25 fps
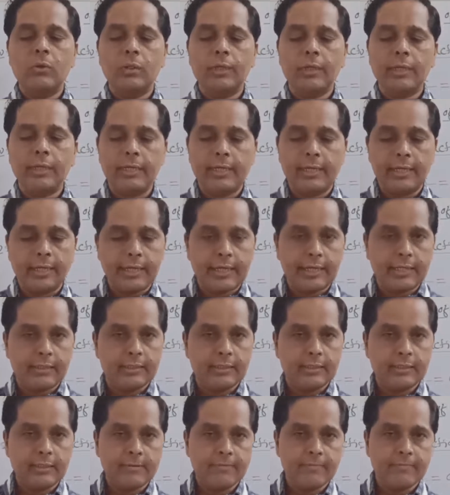
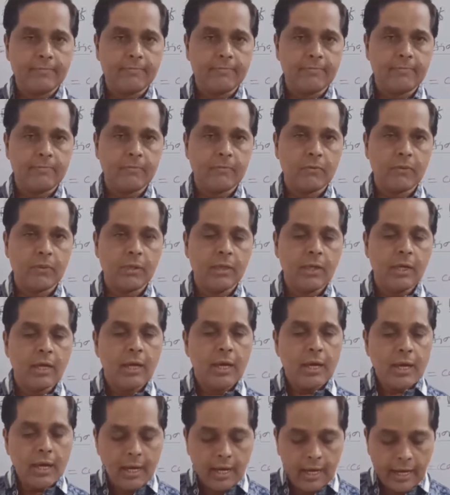index.
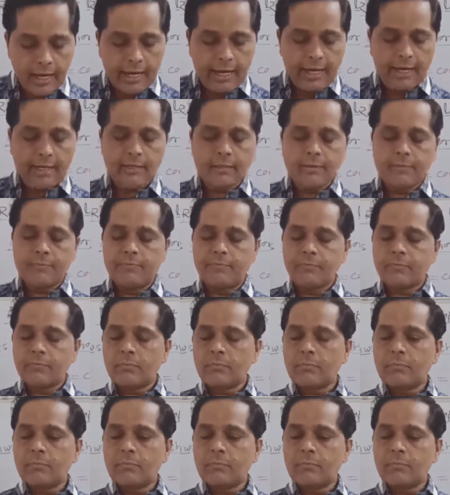And